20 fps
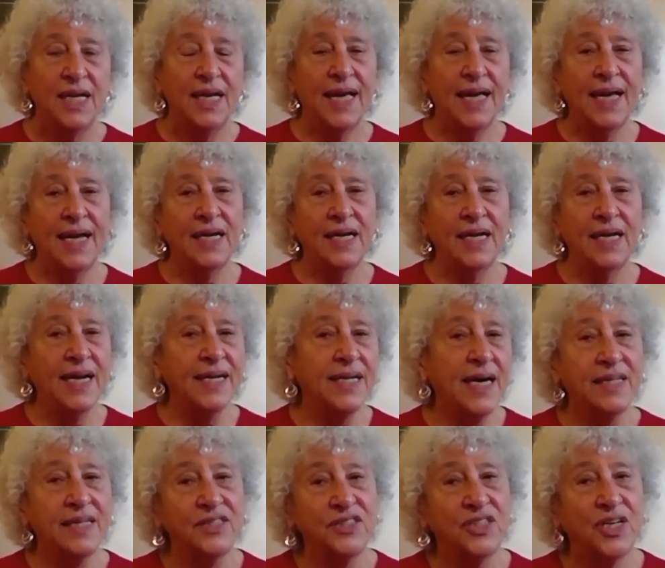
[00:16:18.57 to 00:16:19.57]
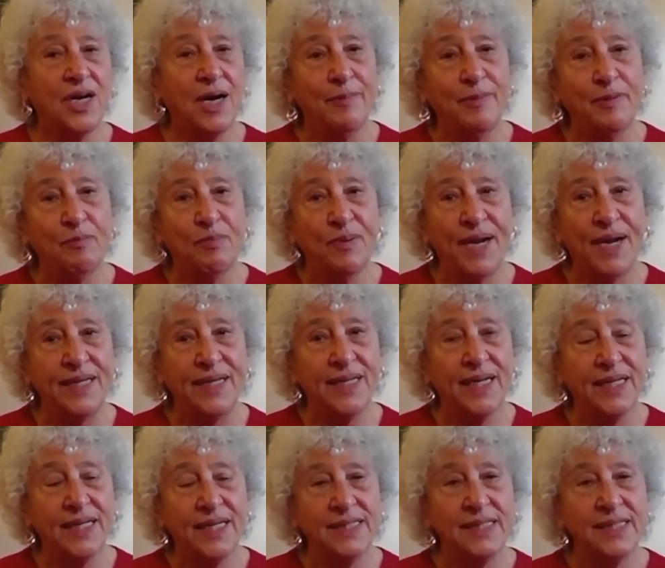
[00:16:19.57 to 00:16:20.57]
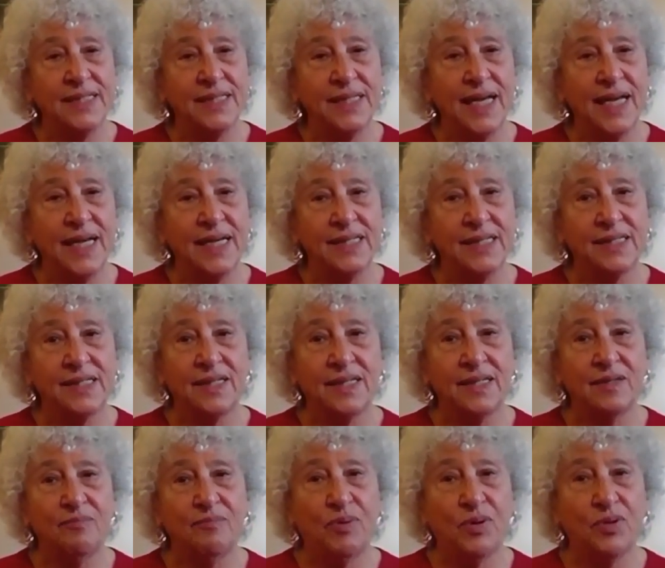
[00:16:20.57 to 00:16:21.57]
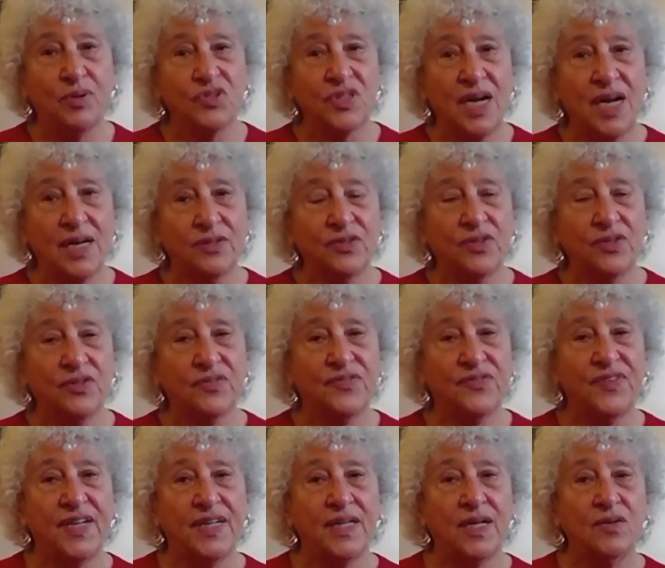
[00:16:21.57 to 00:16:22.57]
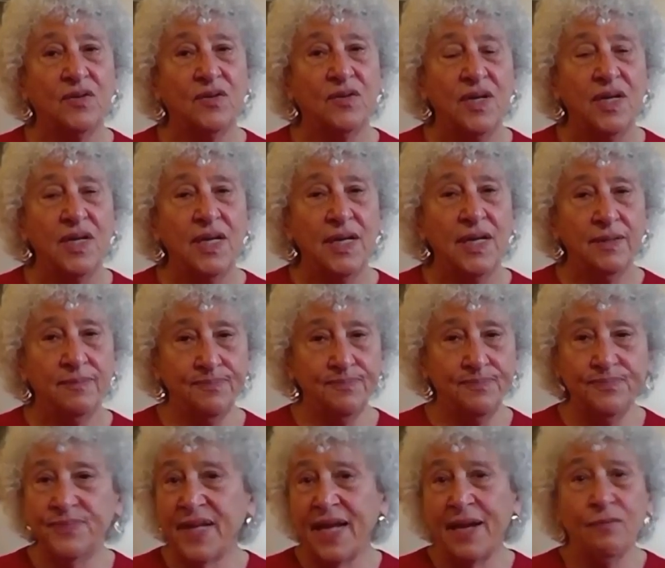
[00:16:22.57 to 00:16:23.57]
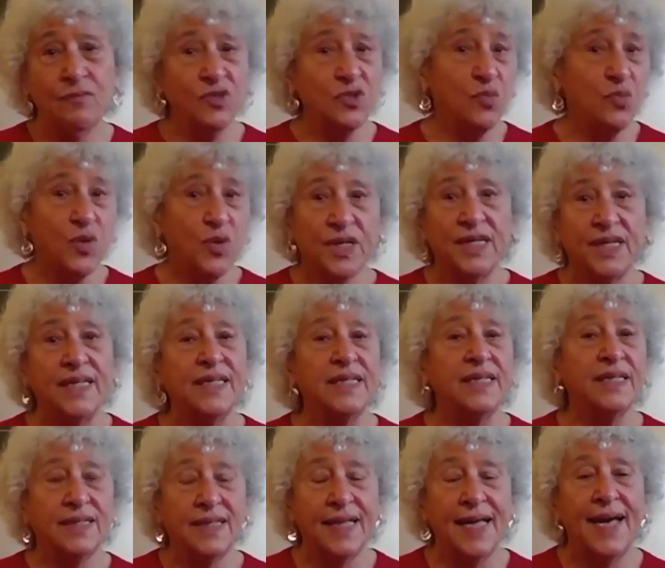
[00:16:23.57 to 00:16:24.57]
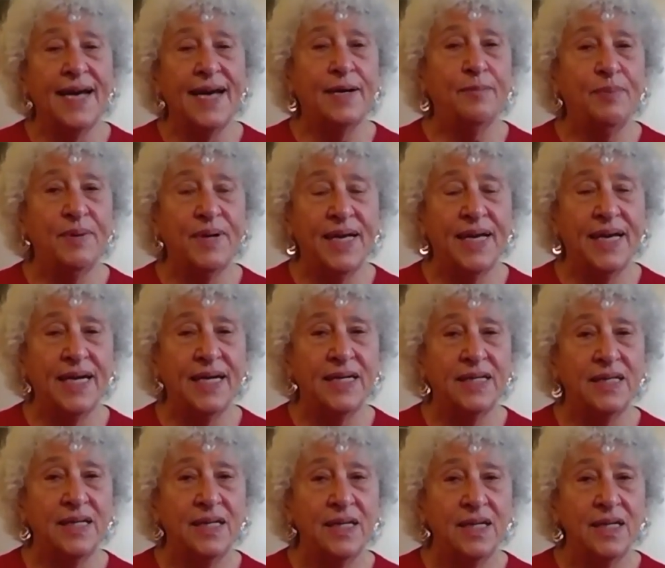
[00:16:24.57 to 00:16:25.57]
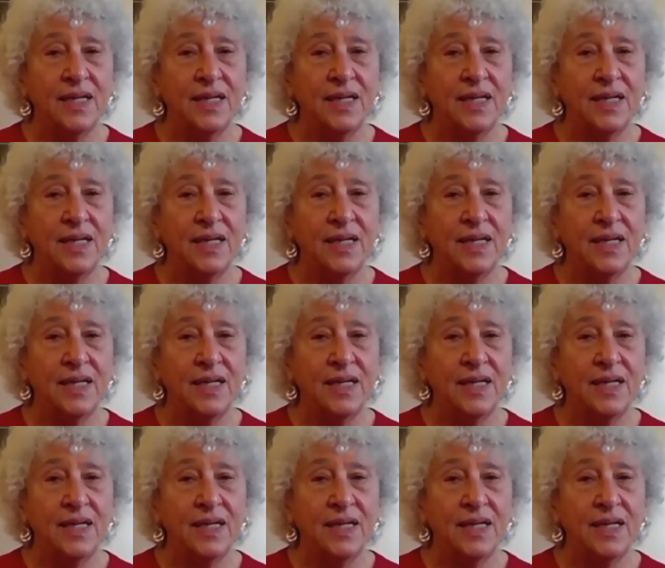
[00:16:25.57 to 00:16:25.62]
And I got a job at Brandeis as a postdoctoral fellow and was working in the lab, and